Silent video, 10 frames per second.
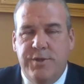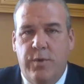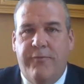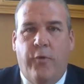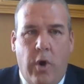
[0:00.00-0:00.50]

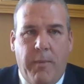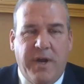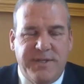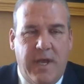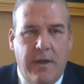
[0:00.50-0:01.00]
to inform
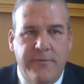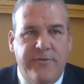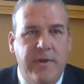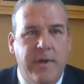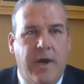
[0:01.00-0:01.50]

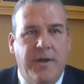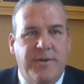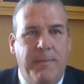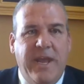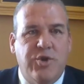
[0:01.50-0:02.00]
ourselves,
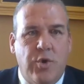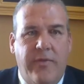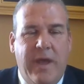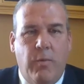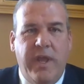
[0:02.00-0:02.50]
to make sure
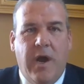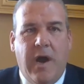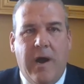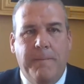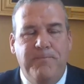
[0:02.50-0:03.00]
that we
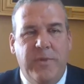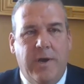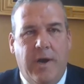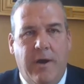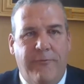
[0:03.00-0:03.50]
are
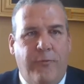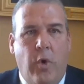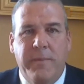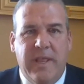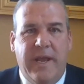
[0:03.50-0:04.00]

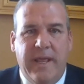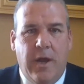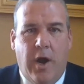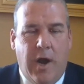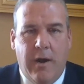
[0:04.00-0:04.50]
formulating
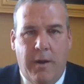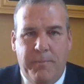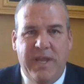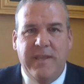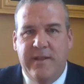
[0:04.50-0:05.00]
our
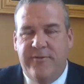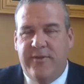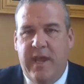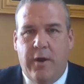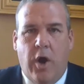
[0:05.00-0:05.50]
opinions
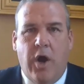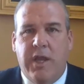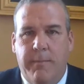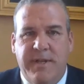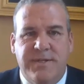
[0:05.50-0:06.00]
and
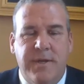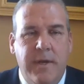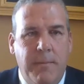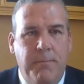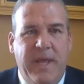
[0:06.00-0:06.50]
arguments
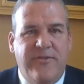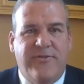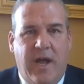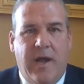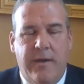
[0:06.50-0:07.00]

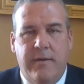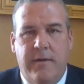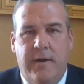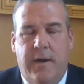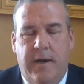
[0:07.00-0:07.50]
based on
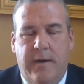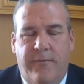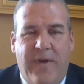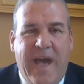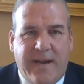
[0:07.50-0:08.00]

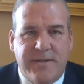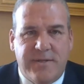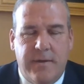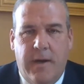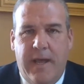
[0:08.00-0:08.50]
facts.